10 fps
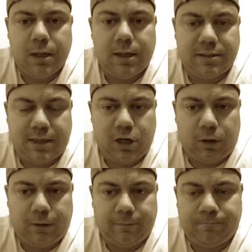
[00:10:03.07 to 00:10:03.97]

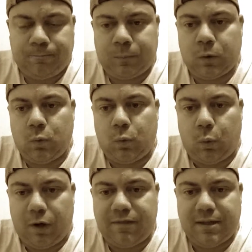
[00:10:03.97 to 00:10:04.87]
Essentially,
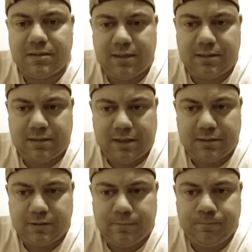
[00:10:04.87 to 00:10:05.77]
what this
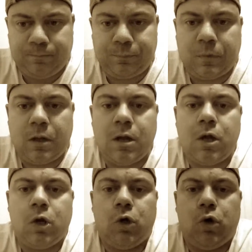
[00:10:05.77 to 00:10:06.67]
is
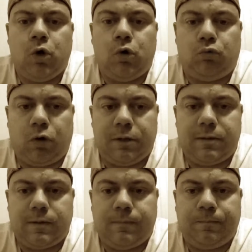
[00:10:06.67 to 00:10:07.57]

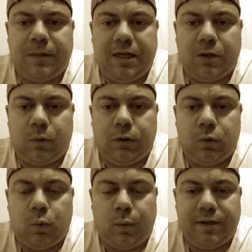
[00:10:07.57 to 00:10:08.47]
runs
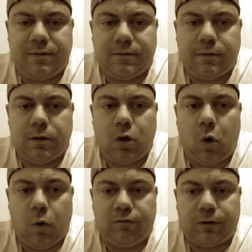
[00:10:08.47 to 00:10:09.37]
equal wins
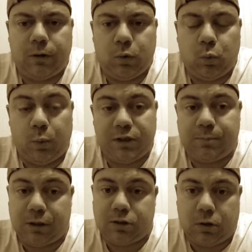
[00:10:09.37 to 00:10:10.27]
over wins
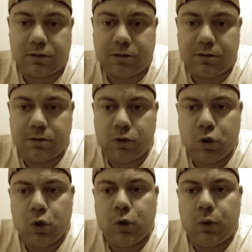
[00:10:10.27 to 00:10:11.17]
plus losses,
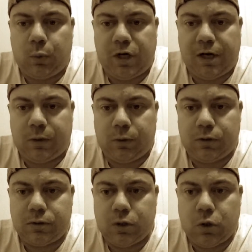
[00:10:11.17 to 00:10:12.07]
which
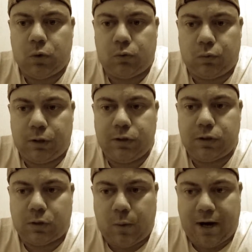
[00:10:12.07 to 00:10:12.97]
equals runs
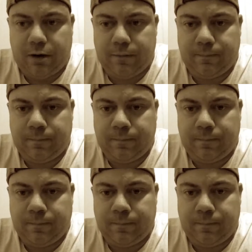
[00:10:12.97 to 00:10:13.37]
squared